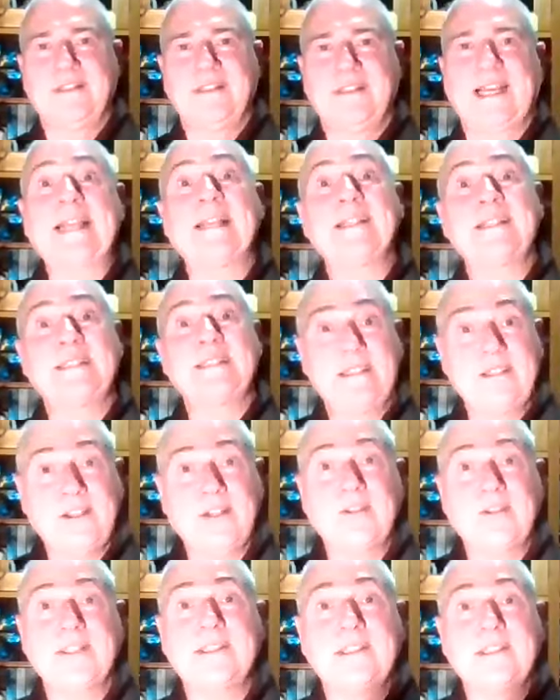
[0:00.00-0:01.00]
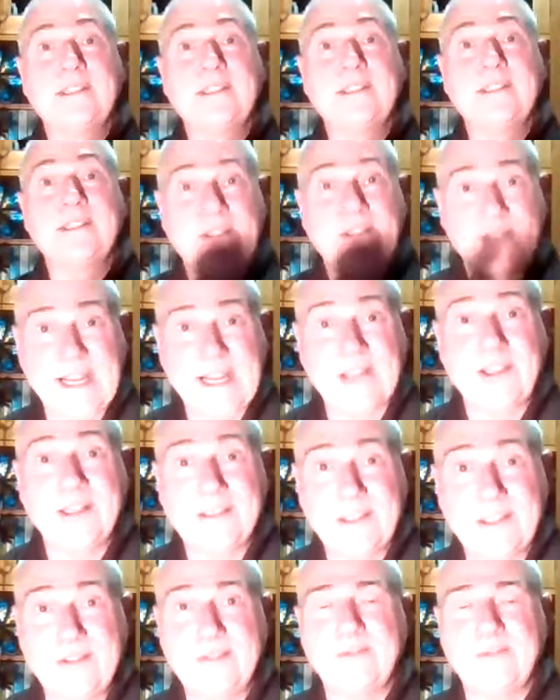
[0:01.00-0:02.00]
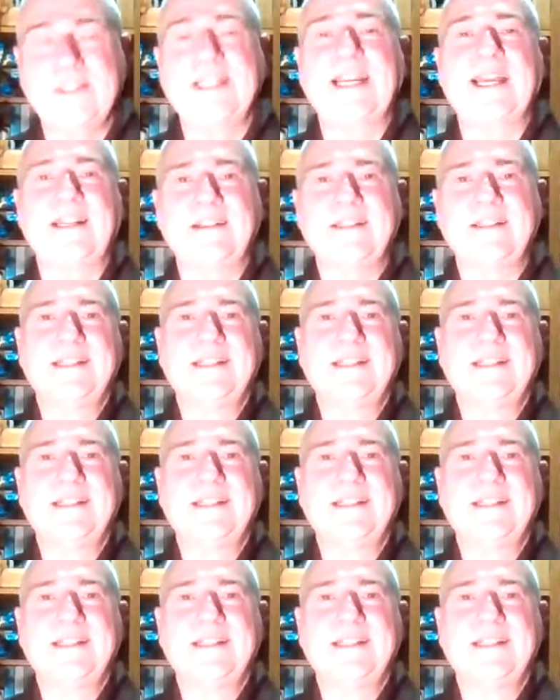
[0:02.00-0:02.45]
Like I said, though, it's got nothing to do with that.